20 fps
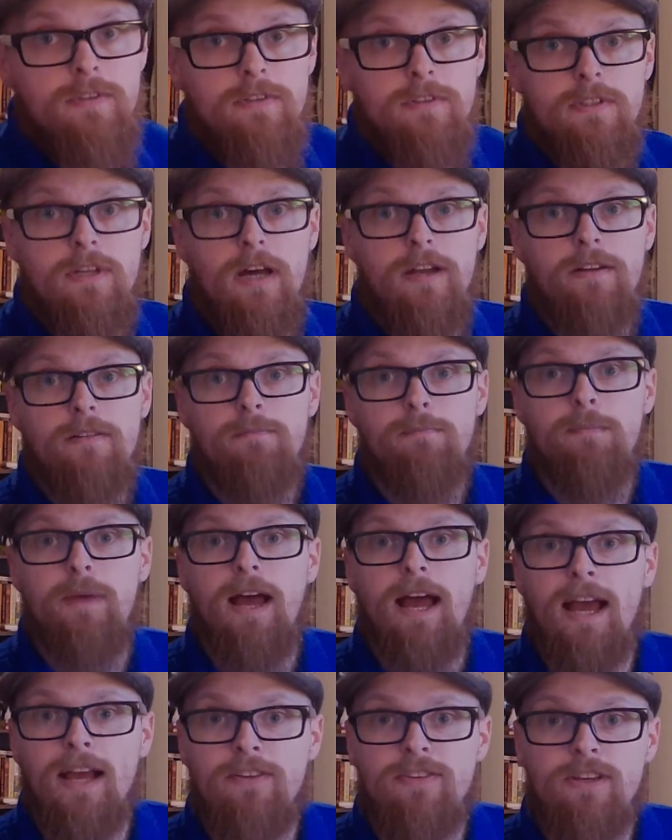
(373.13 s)
Done.
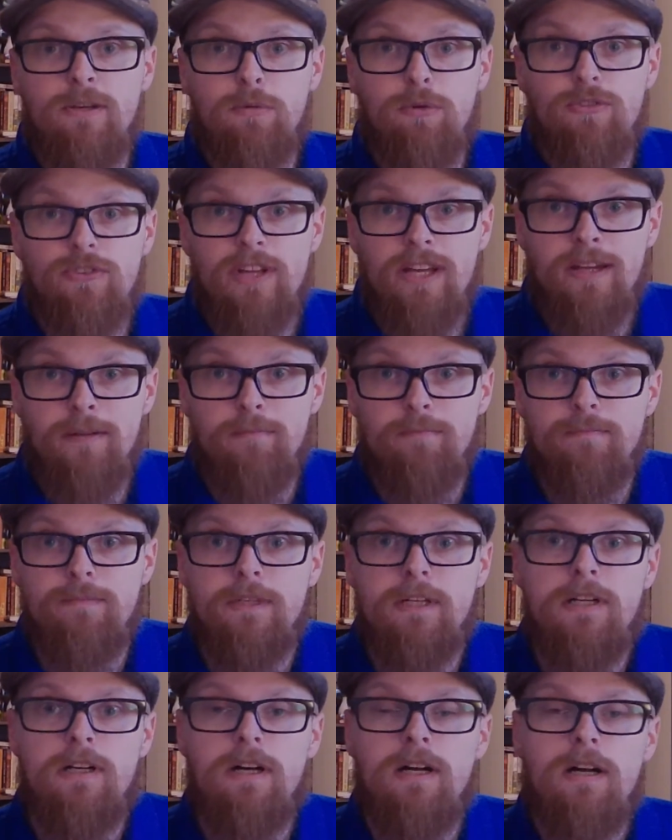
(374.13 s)
X equals 10.
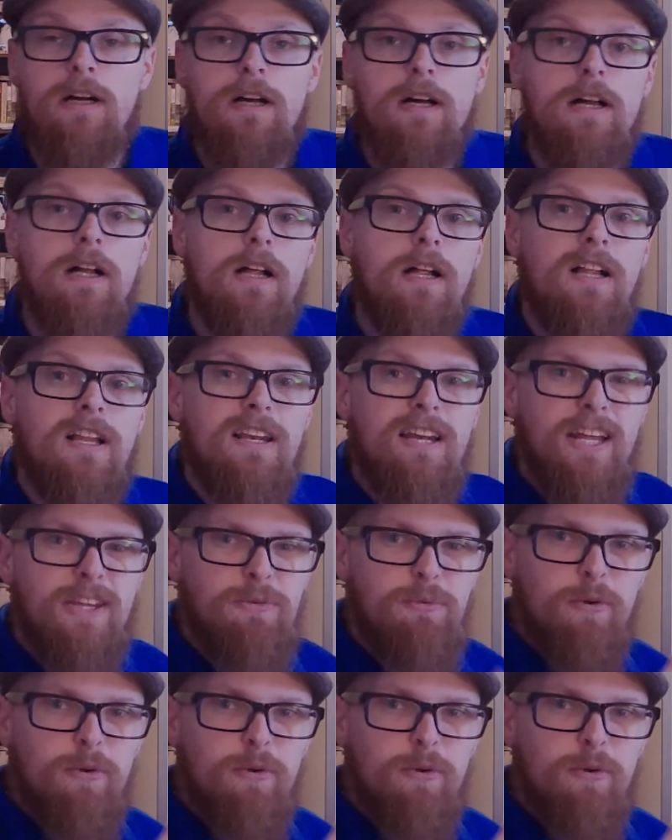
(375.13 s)
Let's